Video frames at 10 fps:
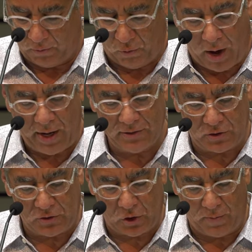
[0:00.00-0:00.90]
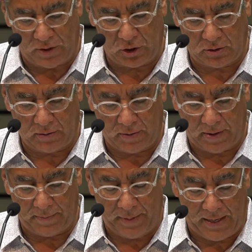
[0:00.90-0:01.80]
Why is there so much
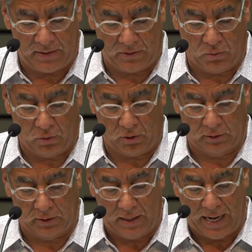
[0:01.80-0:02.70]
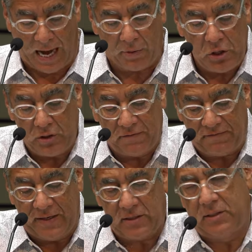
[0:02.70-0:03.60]
pain in the world? How are you going to
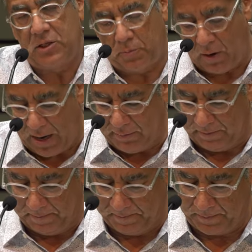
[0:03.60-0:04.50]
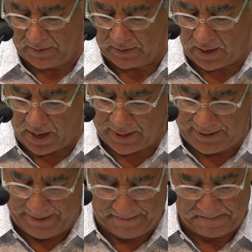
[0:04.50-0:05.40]
fix this problem,
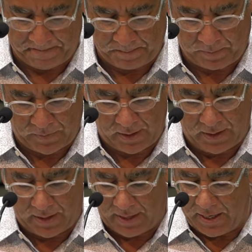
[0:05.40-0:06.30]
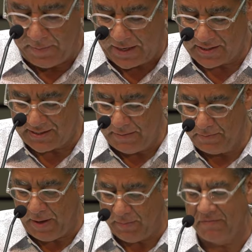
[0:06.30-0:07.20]
God? And it might have
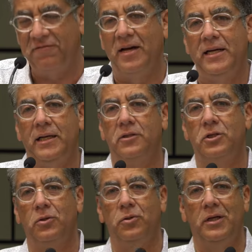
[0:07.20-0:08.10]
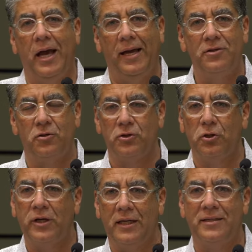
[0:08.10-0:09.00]
seemed maybe funny to the angels
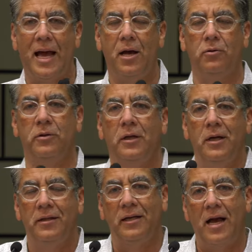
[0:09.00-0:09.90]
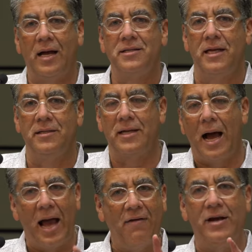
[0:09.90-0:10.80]
looking down that God says,
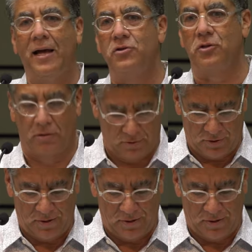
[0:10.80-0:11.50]
I have an answer.